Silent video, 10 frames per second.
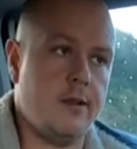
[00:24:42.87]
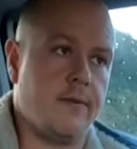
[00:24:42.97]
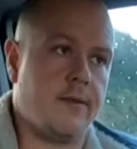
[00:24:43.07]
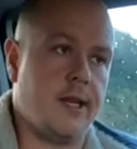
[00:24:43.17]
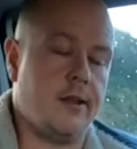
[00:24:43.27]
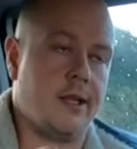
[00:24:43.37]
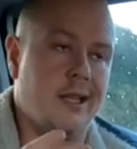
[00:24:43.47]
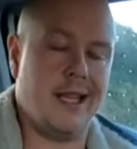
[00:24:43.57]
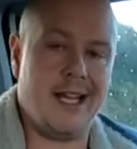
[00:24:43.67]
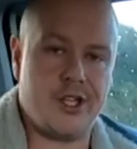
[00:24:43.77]
the
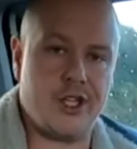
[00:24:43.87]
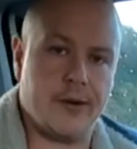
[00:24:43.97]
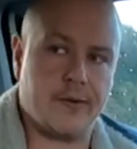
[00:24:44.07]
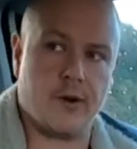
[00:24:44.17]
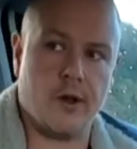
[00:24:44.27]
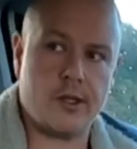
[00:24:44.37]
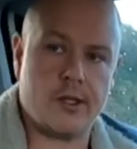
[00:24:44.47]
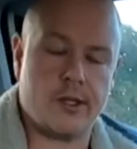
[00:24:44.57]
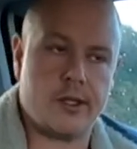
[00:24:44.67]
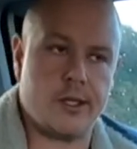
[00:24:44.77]
less you've
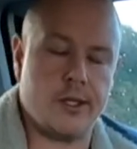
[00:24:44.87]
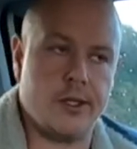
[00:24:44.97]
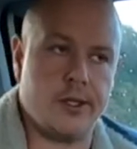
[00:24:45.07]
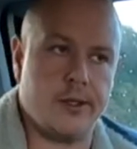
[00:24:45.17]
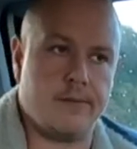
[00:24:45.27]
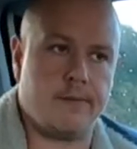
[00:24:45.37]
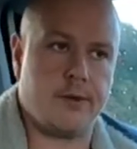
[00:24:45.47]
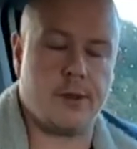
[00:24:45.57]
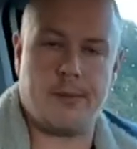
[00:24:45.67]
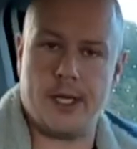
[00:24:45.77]
got to
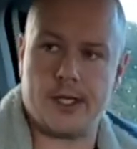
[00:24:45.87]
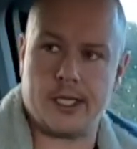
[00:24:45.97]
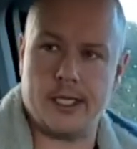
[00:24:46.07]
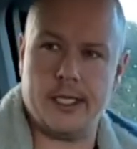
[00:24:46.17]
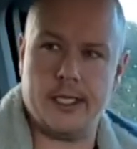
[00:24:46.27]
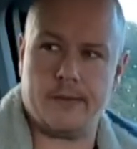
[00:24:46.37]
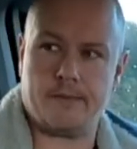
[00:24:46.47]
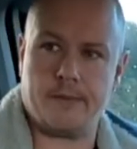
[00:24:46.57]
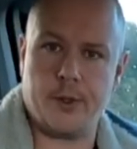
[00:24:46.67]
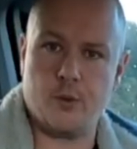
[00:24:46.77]
basically,
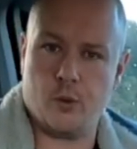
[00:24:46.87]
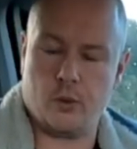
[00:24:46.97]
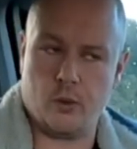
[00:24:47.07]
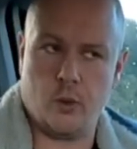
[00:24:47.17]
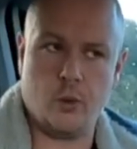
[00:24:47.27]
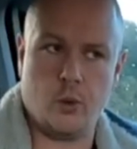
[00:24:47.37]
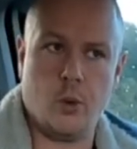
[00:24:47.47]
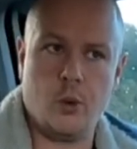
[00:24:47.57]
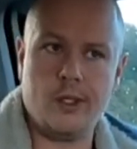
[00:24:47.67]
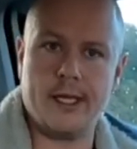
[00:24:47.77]
you know,
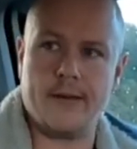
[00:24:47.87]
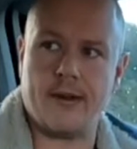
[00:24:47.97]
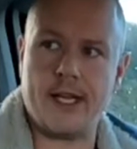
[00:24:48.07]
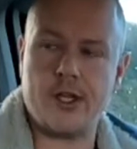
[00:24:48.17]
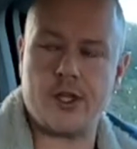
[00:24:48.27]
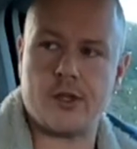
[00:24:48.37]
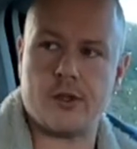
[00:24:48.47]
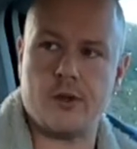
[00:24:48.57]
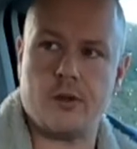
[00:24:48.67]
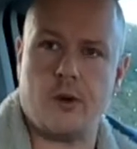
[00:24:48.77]
hold in a vise
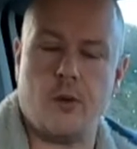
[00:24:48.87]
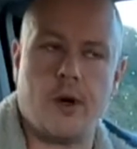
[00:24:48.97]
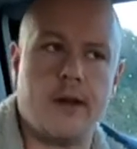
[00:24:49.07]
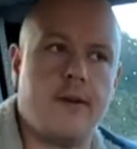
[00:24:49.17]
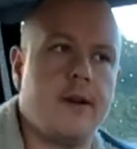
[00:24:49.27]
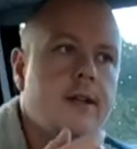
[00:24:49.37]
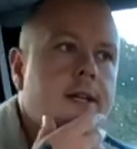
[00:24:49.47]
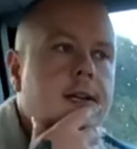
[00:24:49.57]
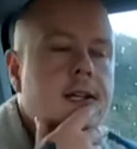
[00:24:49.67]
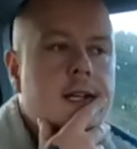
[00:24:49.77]
or whatever.
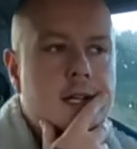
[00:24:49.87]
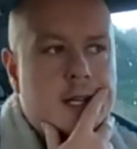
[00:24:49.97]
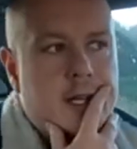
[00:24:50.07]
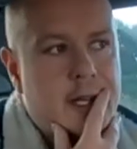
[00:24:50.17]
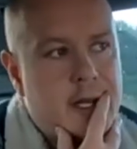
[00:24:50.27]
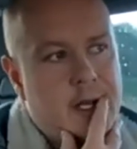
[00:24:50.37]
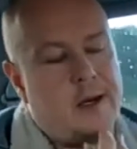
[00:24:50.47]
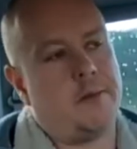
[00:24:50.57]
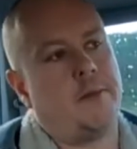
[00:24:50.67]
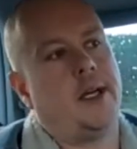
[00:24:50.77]

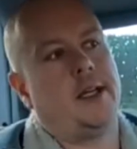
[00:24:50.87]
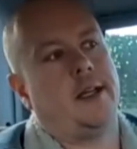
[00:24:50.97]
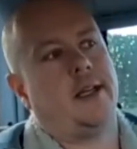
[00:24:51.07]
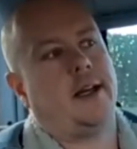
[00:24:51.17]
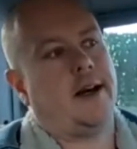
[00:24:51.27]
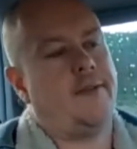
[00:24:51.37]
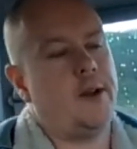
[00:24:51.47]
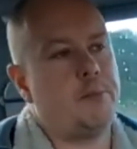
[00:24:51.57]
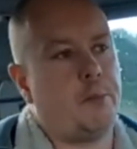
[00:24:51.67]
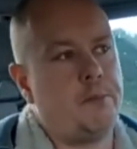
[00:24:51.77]
I
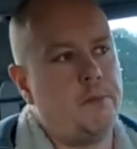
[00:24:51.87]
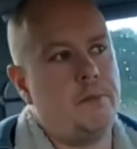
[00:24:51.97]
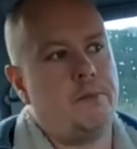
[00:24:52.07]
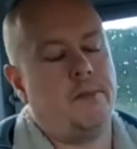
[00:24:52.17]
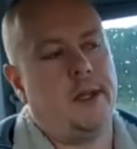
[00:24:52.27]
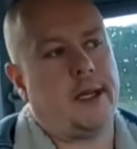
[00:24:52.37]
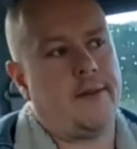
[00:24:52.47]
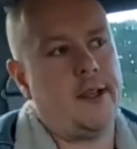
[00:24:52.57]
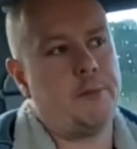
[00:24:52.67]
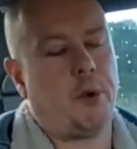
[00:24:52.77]
think
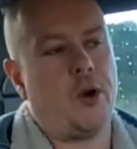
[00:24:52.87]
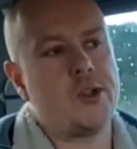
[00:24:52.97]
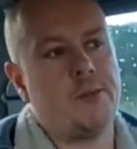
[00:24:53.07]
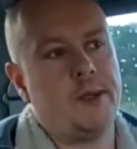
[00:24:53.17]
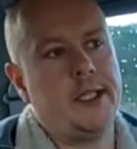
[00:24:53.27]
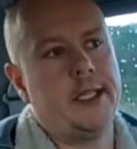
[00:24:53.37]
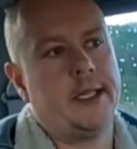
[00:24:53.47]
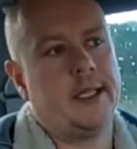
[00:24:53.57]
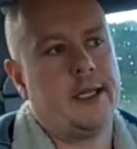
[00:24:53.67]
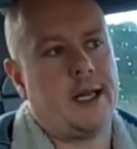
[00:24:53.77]
possibly
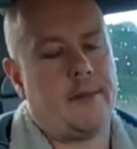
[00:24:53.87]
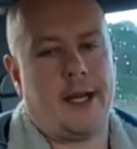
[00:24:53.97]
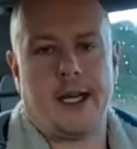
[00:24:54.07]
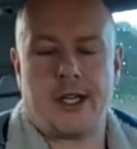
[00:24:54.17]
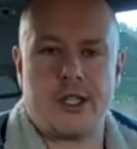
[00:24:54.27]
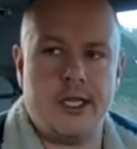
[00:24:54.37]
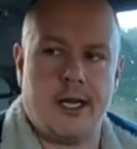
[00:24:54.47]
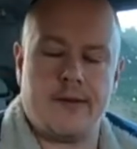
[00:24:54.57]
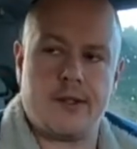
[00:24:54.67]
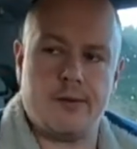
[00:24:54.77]
I might actually
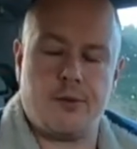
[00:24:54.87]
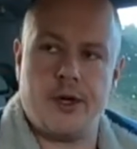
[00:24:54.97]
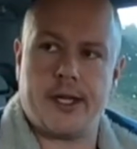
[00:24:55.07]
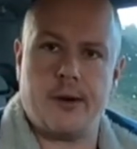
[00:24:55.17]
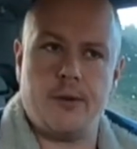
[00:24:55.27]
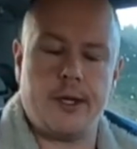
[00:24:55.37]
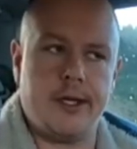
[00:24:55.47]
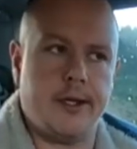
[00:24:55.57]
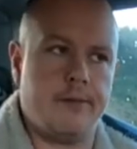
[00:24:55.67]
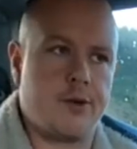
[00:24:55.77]
have to break out
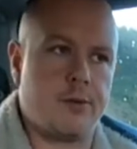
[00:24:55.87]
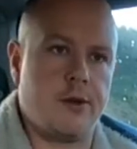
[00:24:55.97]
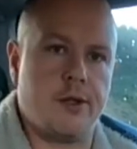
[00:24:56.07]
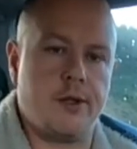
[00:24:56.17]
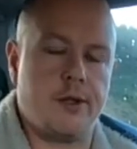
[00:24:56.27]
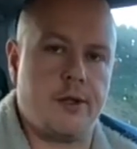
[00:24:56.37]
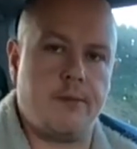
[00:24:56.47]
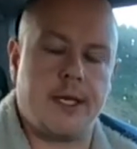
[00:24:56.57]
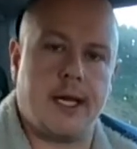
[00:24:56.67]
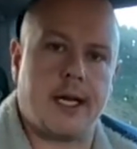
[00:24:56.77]
some of the
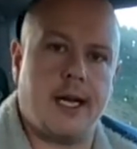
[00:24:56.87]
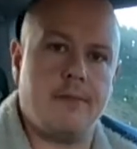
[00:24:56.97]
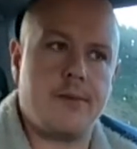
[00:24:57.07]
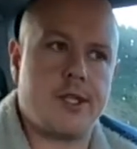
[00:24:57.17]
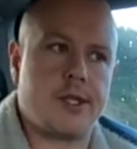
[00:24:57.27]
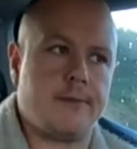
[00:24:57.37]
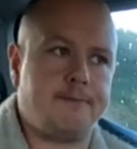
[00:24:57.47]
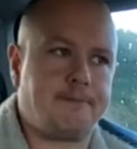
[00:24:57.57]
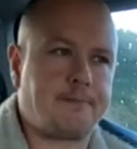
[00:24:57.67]
bigger clamps,